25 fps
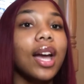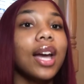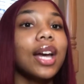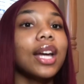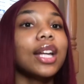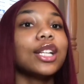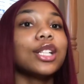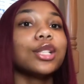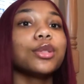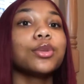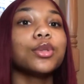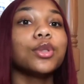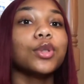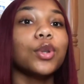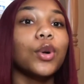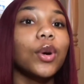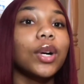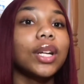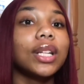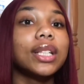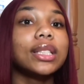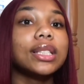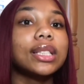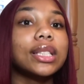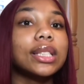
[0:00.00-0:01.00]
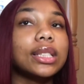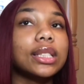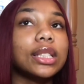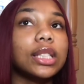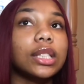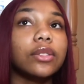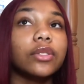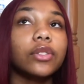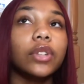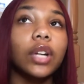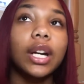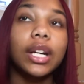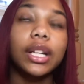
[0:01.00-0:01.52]
this was going into 10th
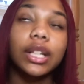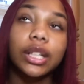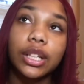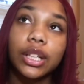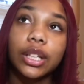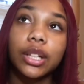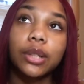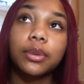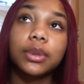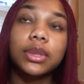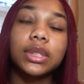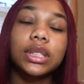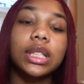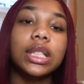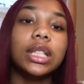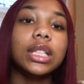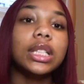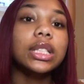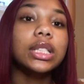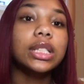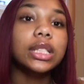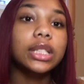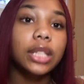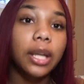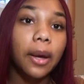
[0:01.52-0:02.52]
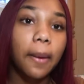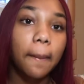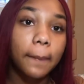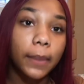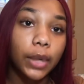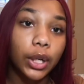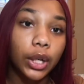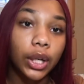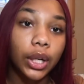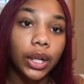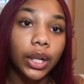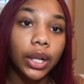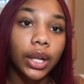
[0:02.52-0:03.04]
grade year. It was in the summer,